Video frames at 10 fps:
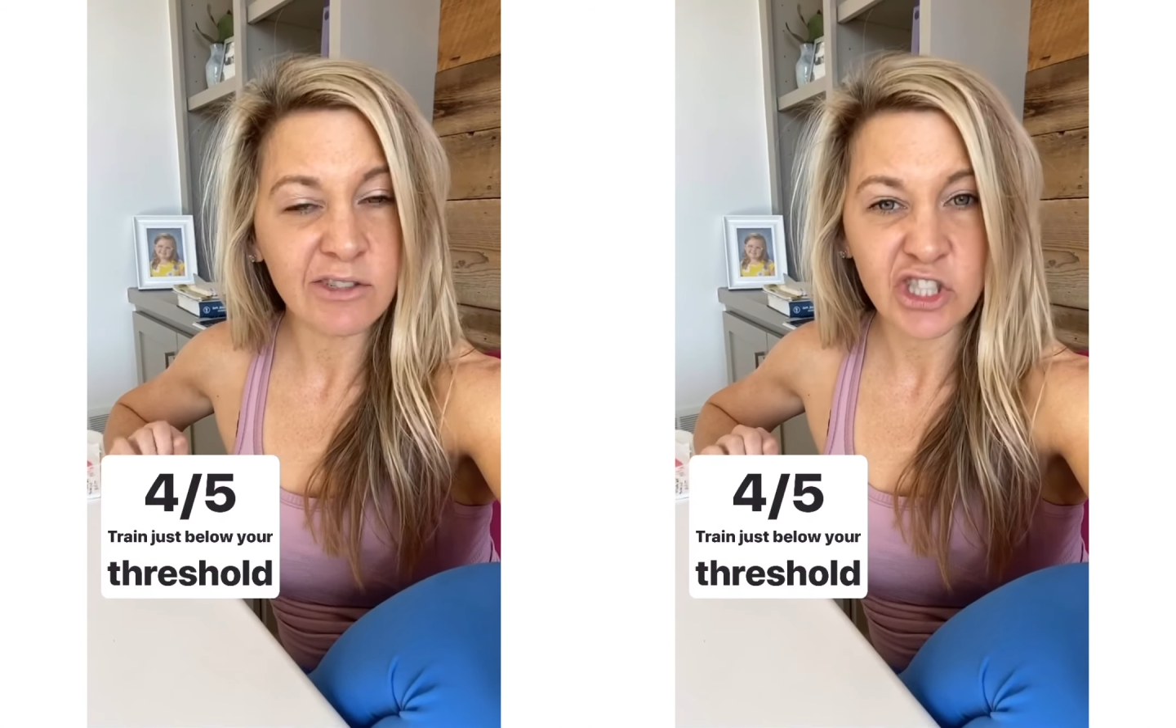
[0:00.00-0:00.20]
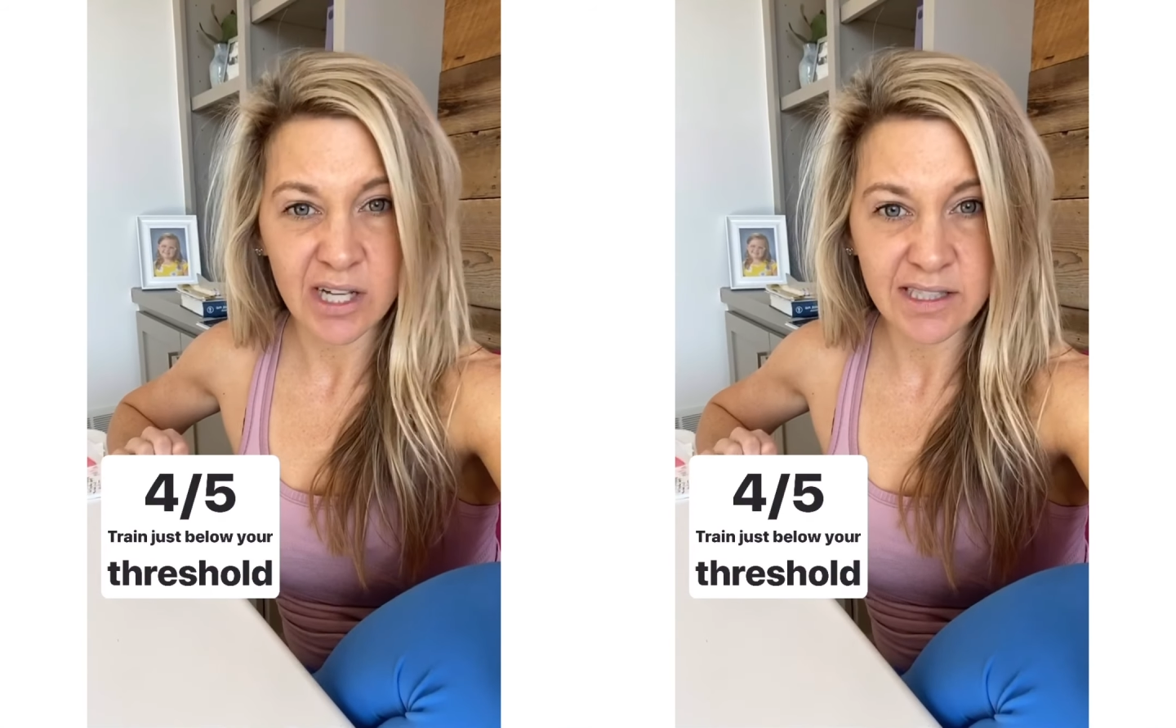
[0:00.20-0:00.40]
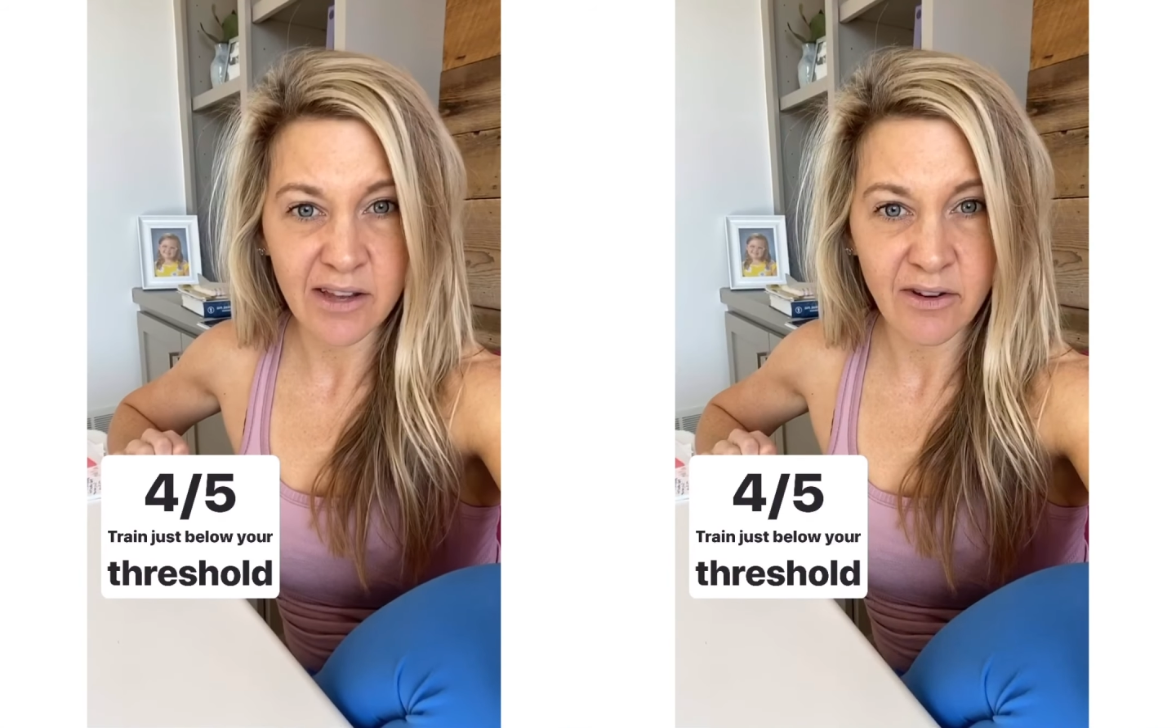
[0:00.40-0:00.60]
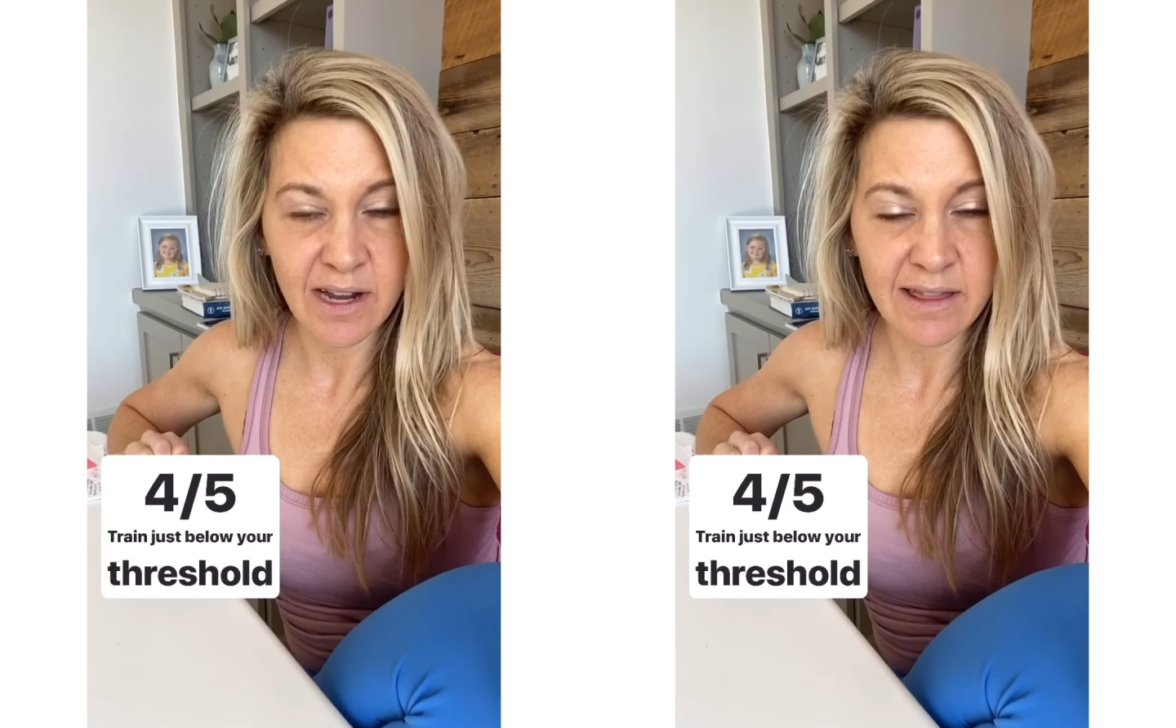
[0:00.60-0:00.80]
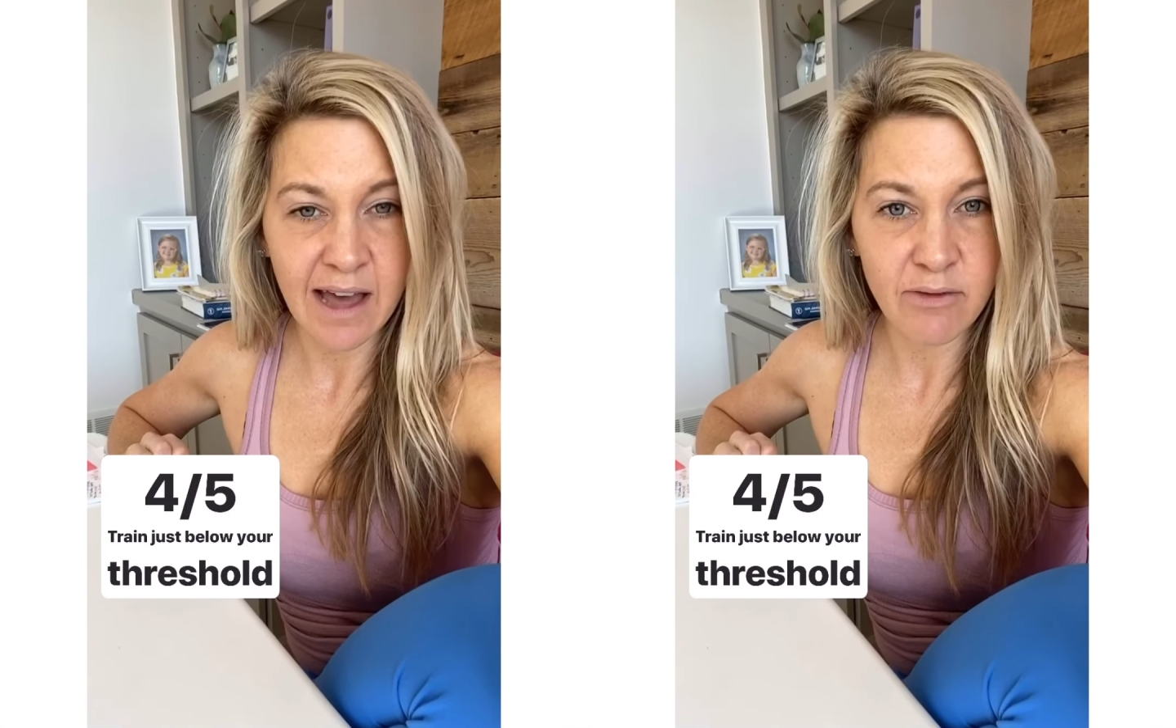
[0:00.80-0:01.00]
just underneath
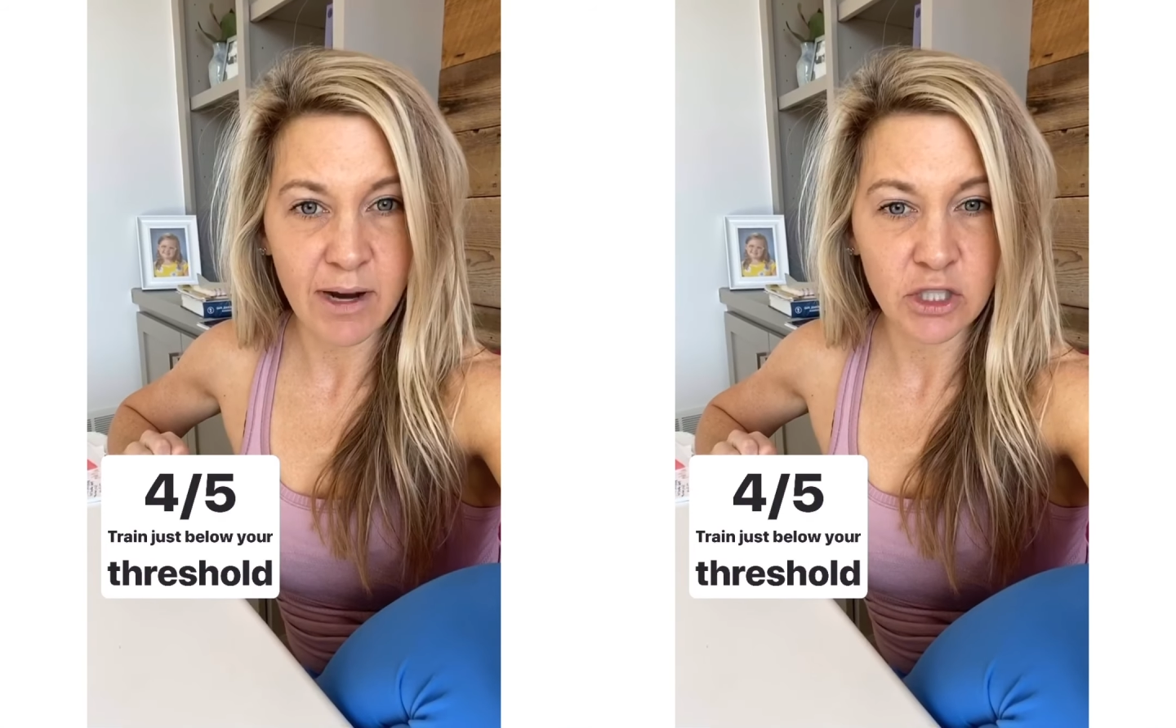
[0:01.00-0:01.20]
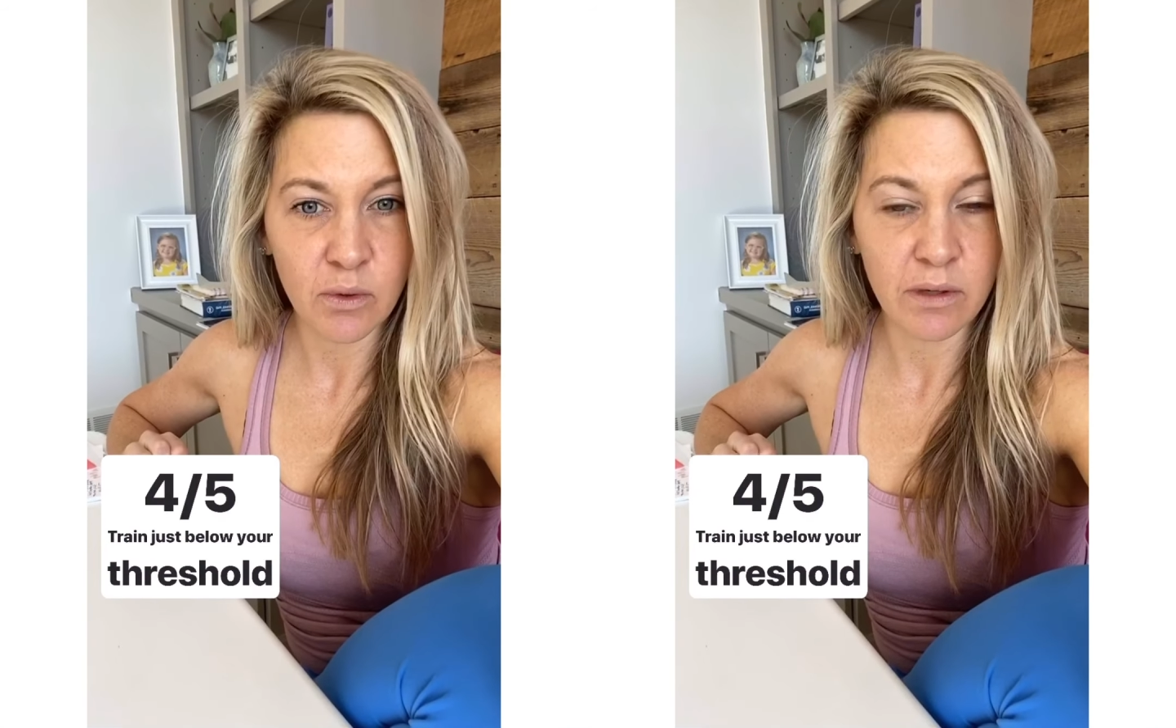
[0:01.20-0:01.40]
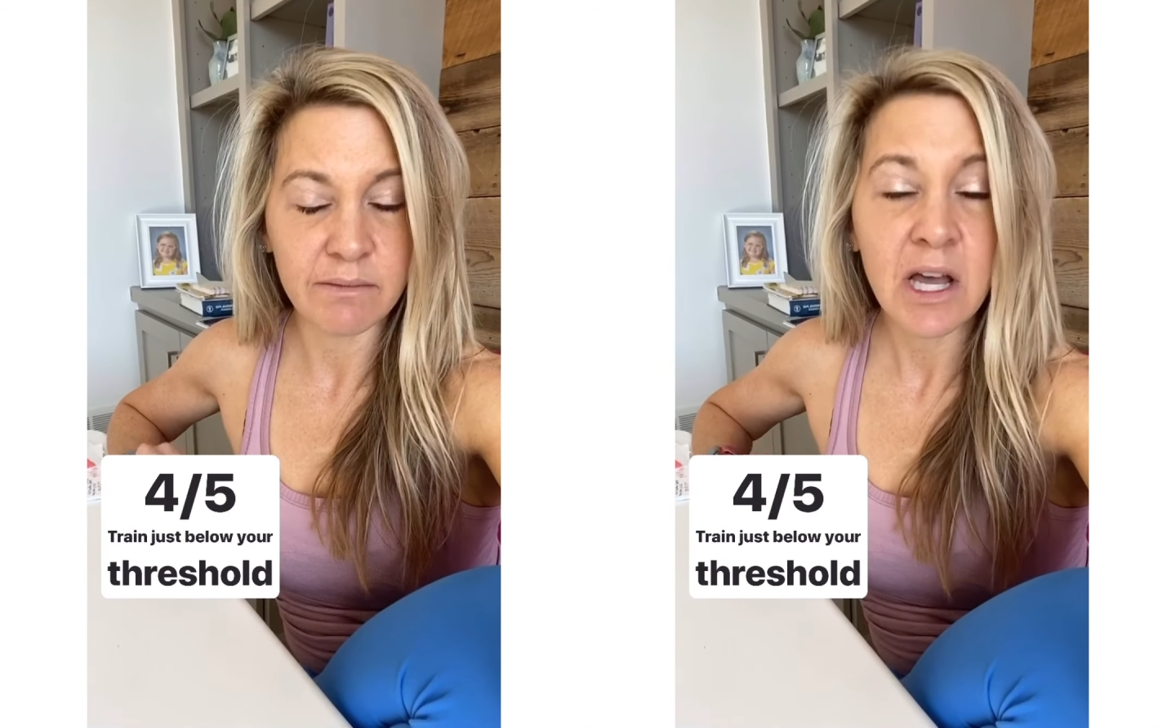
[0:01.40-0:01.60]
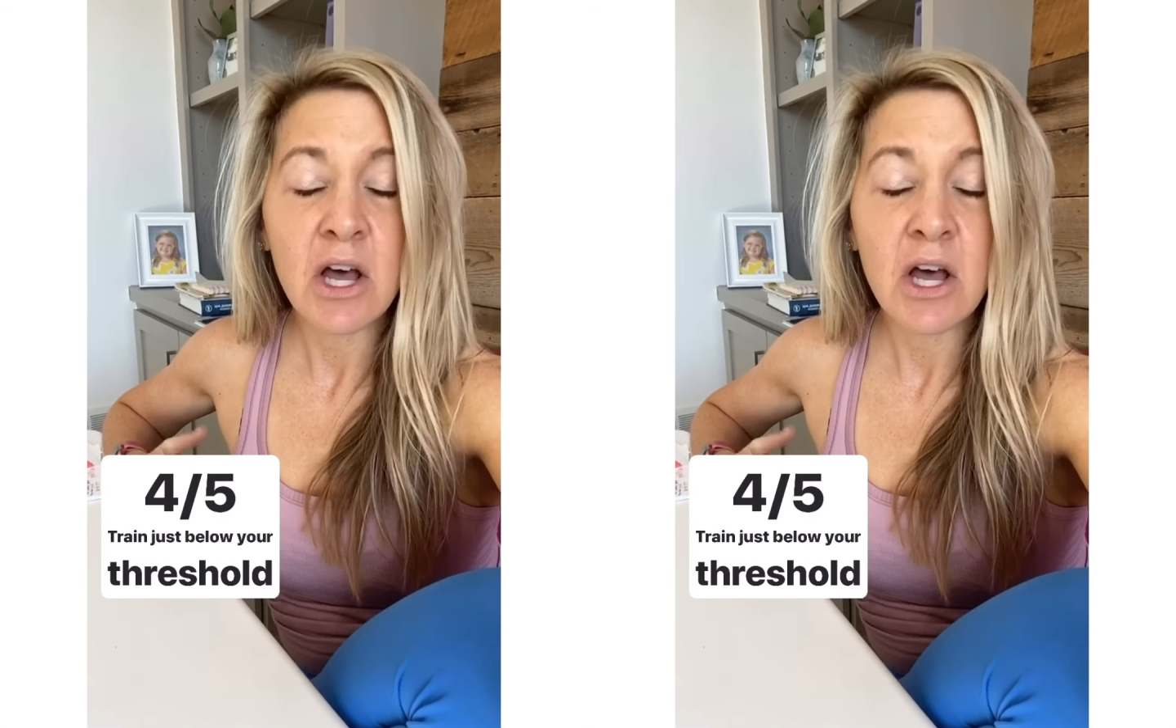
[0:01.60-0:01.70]
that threshold.